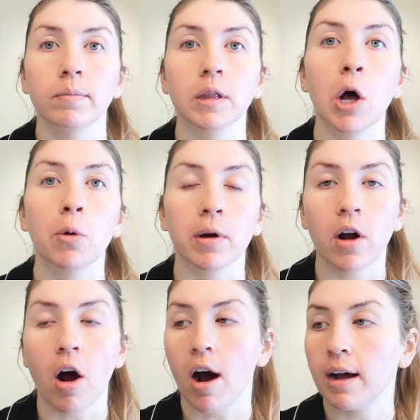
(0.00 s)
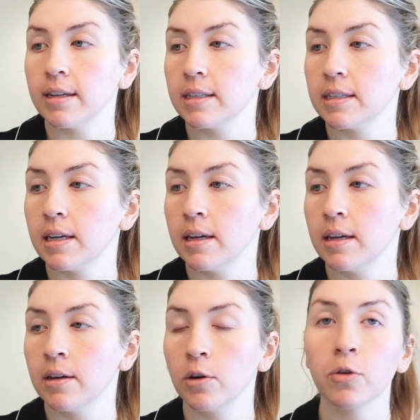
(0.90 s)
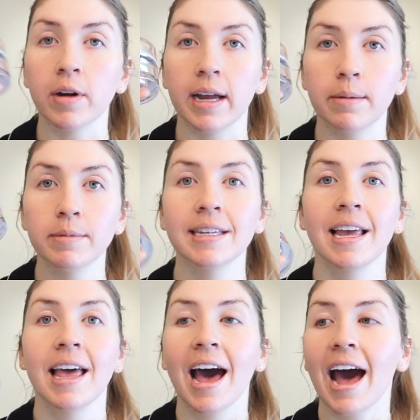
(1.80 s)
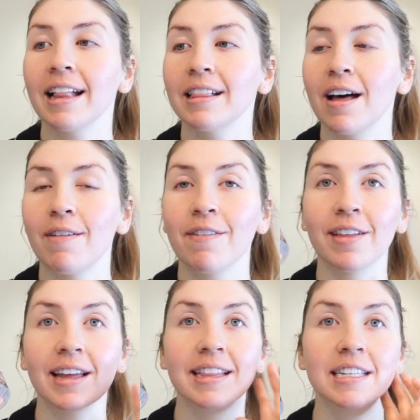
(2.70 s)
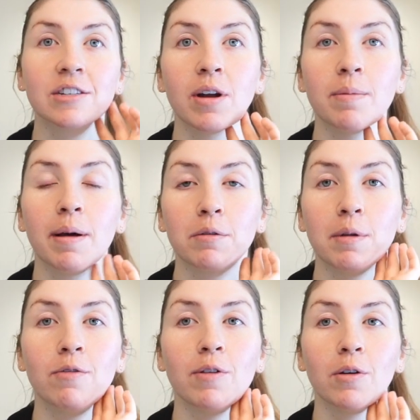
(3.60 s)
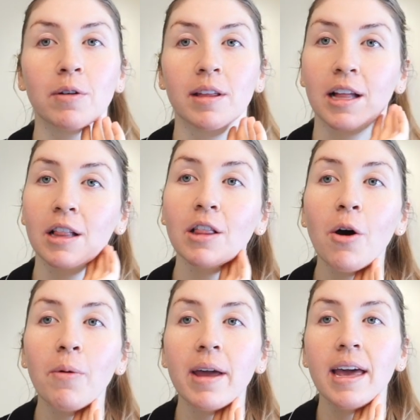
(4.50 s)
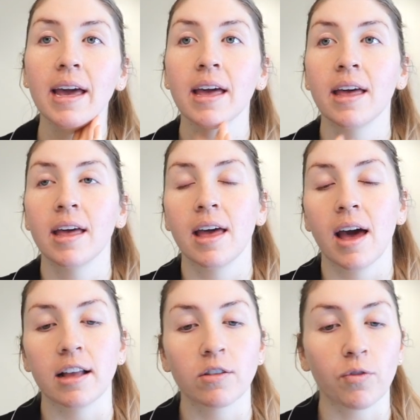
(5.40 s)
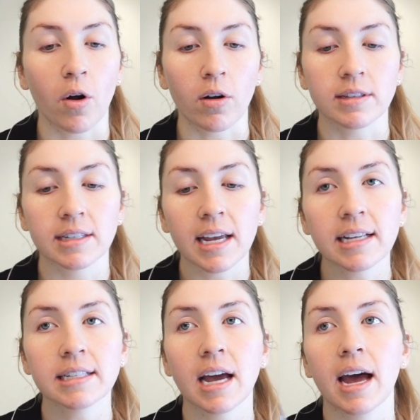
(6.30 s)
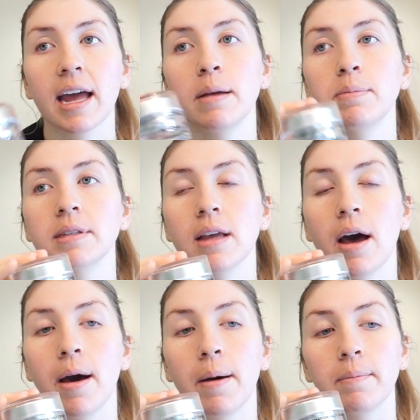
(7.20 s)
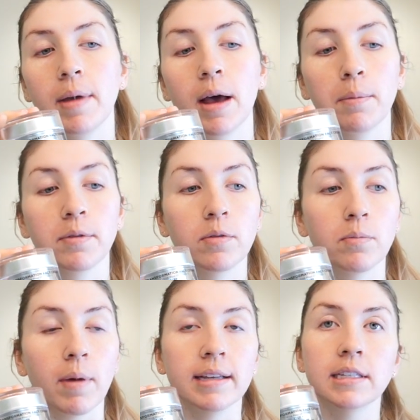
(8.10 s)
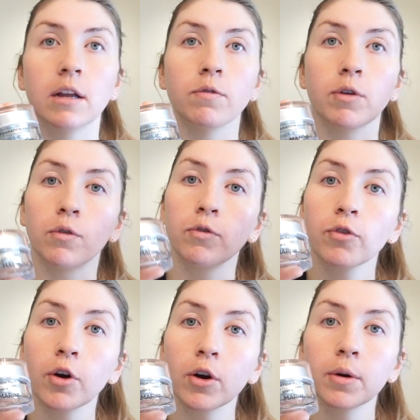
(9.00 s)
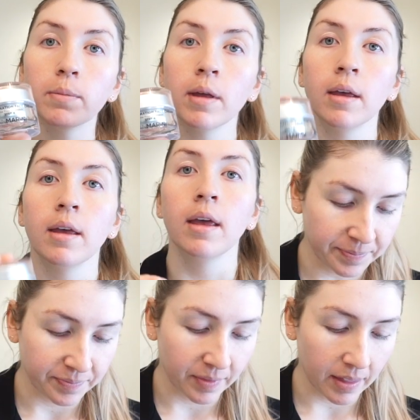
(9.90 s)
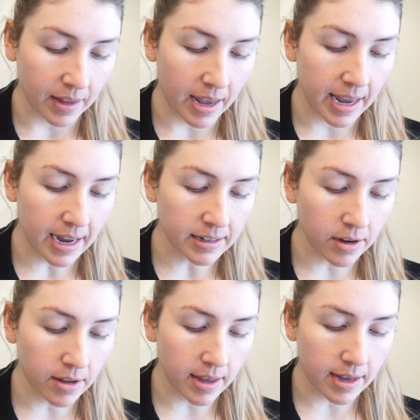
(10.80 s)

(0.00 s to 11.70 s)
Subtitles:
lower cost creams. I feel like this cream helps me feel really glowy. It's for all skin types. It helps my skin feel firm. I can't tell you